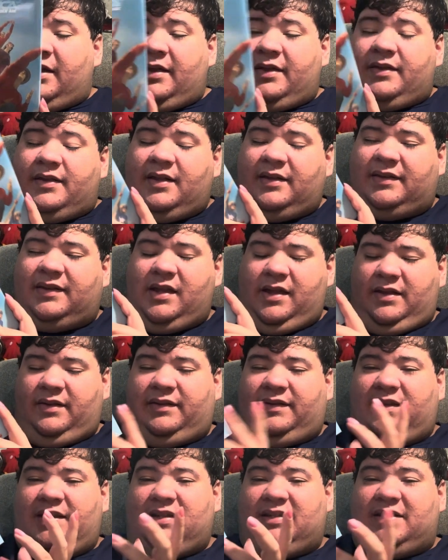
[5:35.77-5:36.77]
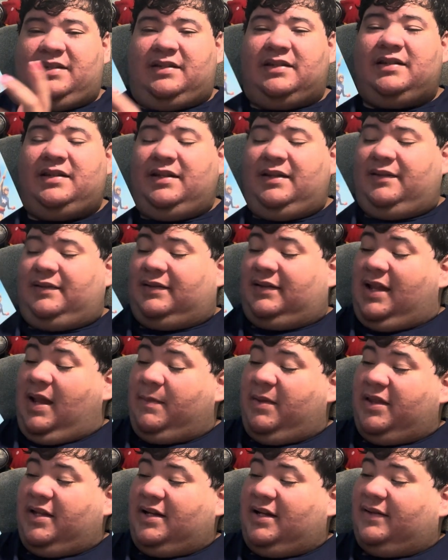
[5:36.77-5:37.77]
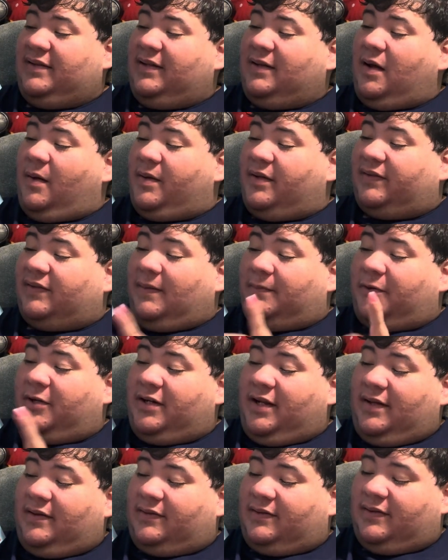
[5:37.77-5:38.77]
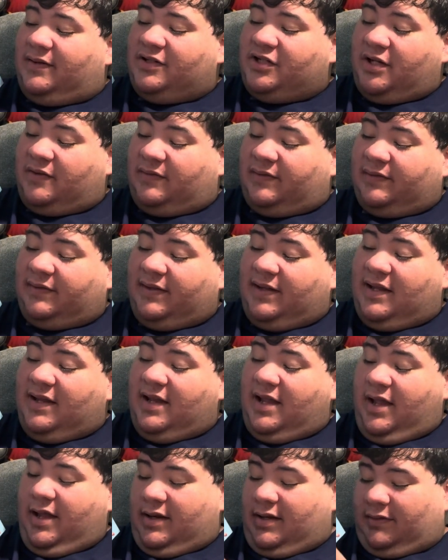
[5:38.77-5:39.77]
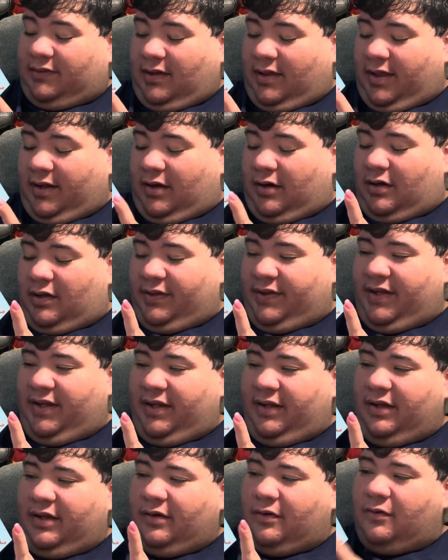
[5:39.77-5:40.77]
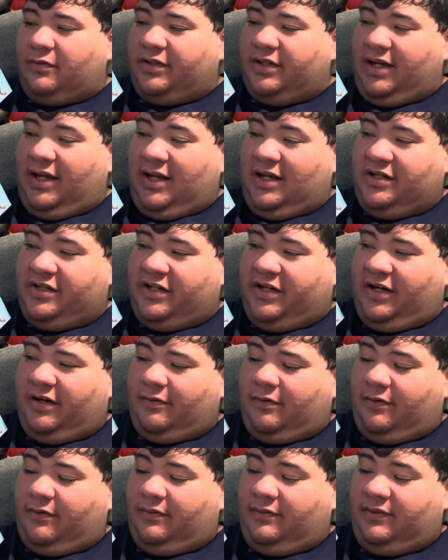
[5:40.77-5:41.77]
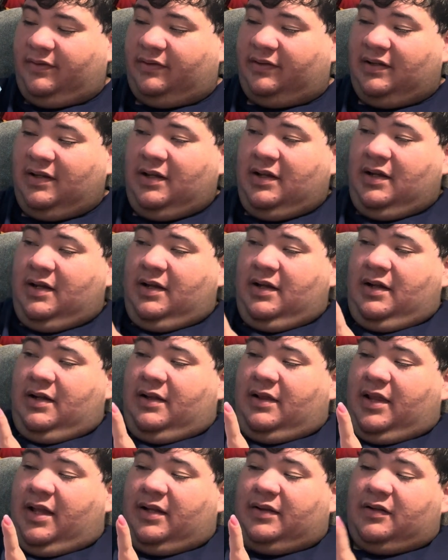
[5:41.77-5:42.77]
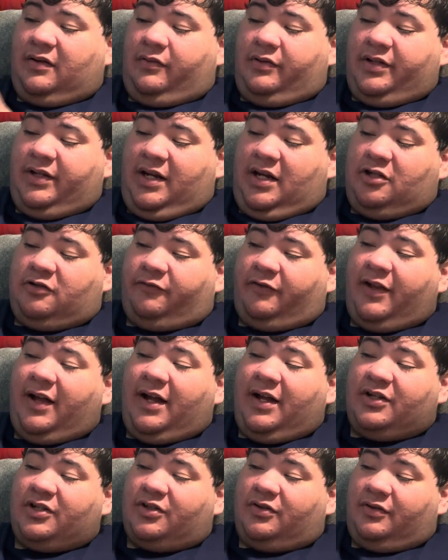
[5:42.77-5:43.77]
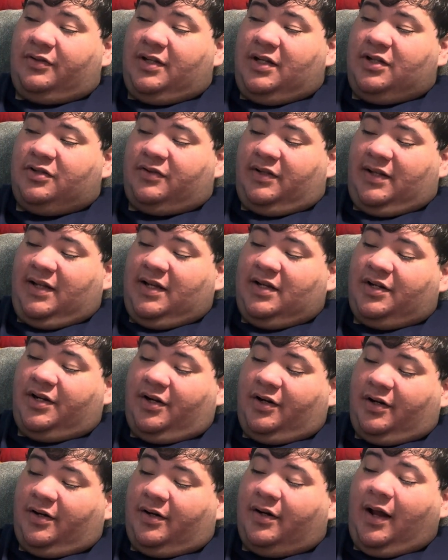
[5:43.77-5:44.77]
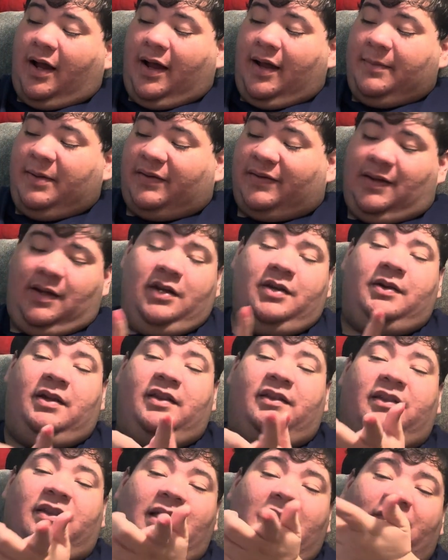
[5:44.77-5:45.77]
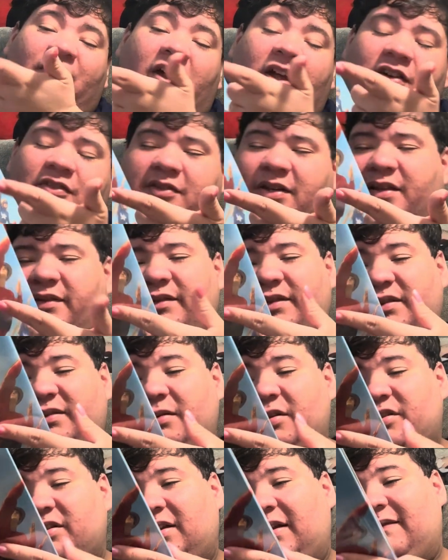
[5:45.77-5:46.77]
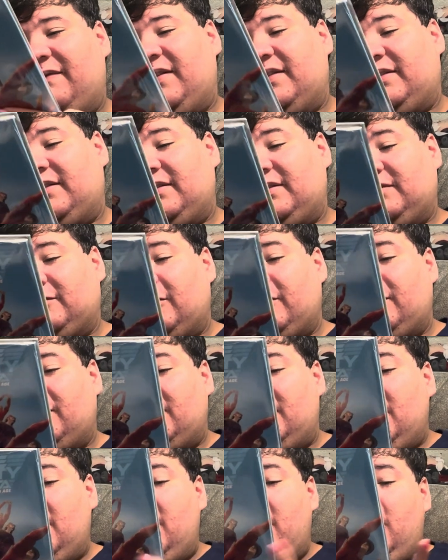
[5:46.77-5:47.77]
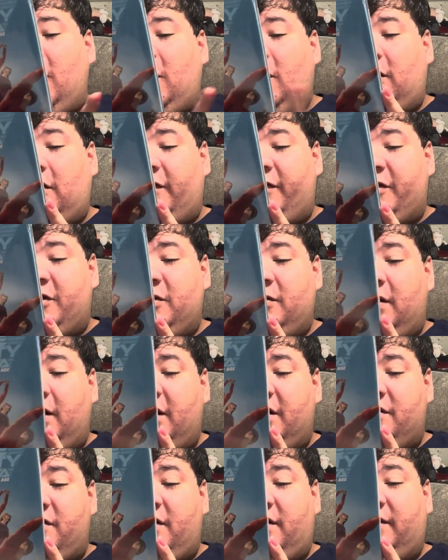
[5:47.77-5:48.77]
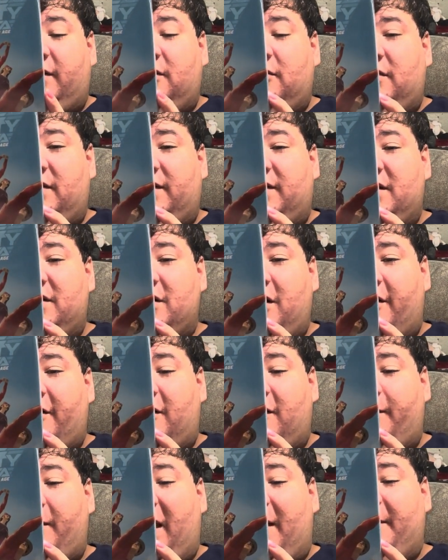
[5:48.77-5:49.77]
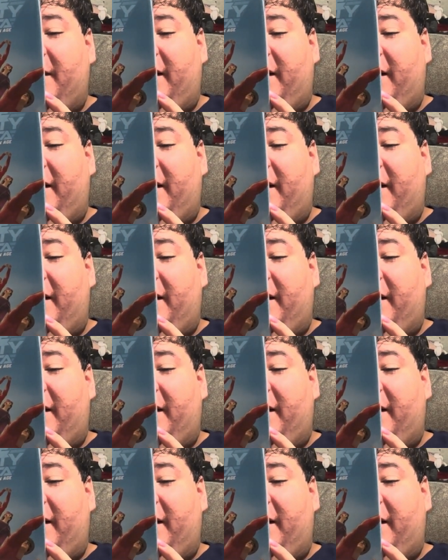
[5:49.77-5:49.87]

this is the theme in the DC Comics that predates the Justice League, and it's got, like, all the Golden Age heroes, like the Golden Age Flash, Golden Age Green Lantern. I'm excited to read the style of Huntress, especially if this is Earth 2 Huntress, who is the daughter of Batman